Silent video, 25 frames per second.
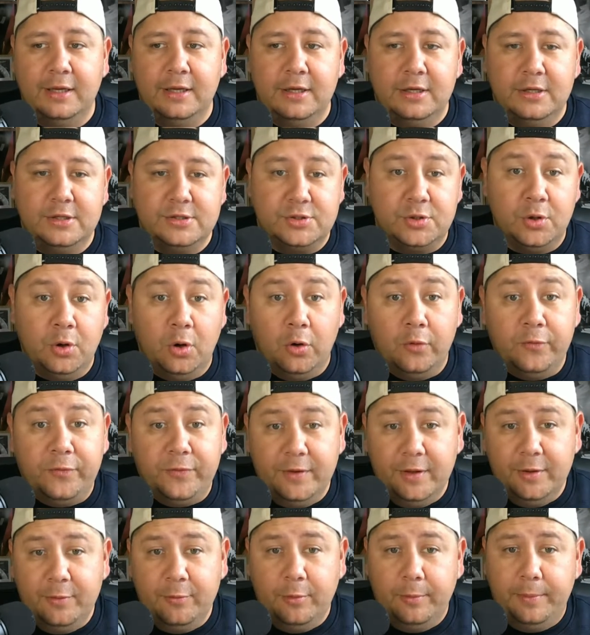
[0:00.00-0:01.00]
So
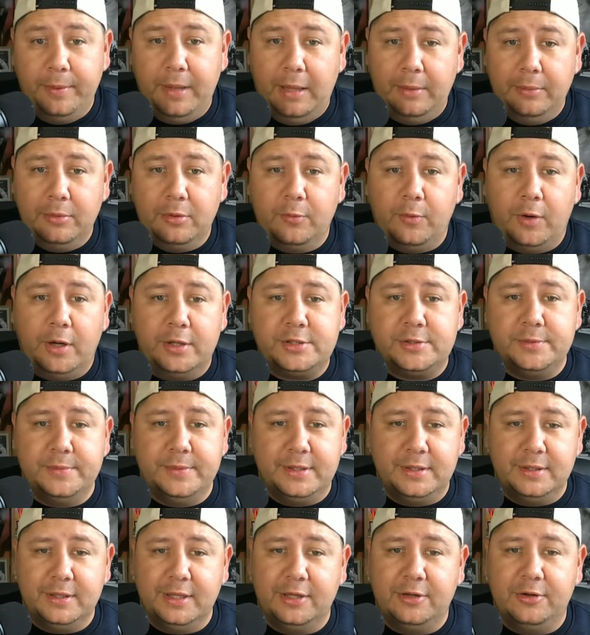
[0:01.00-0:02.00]
hopefully we'll be able to watch him
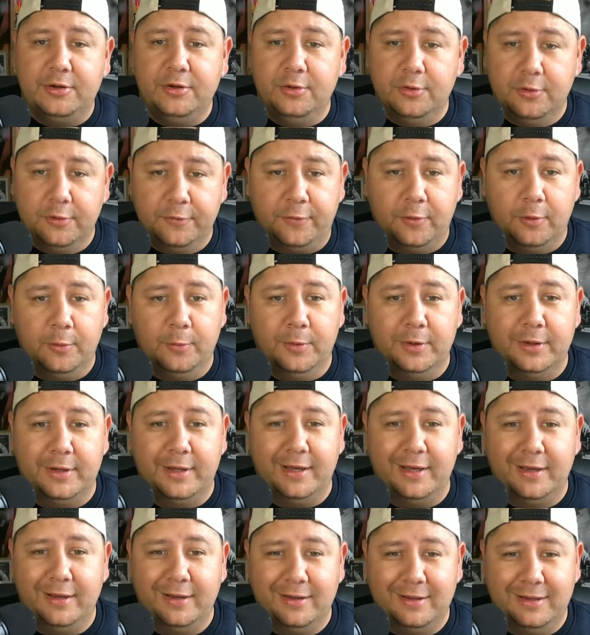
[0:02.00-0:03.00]
in a Laker uniform one
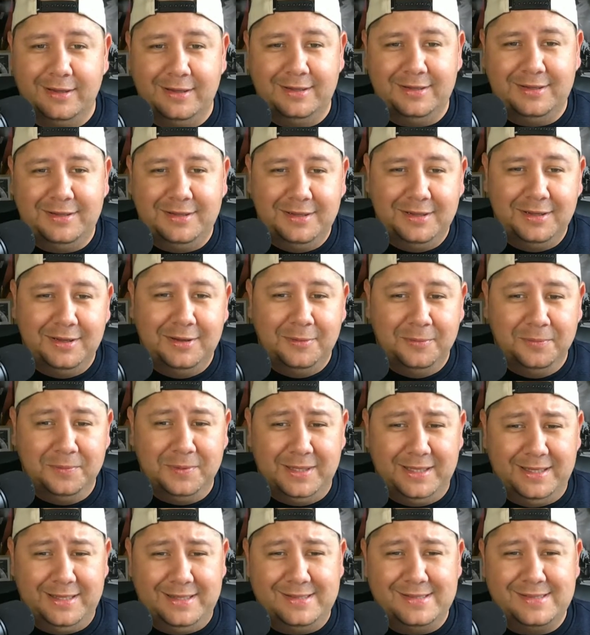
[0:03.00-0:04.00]
day.
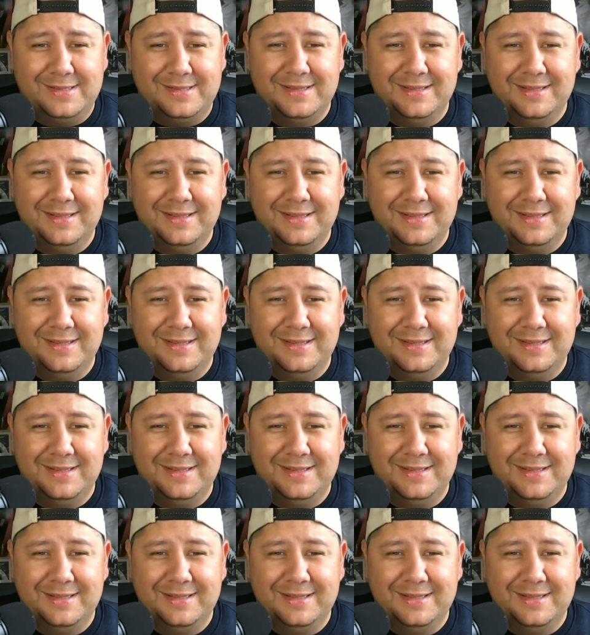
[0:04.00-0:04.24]
Please.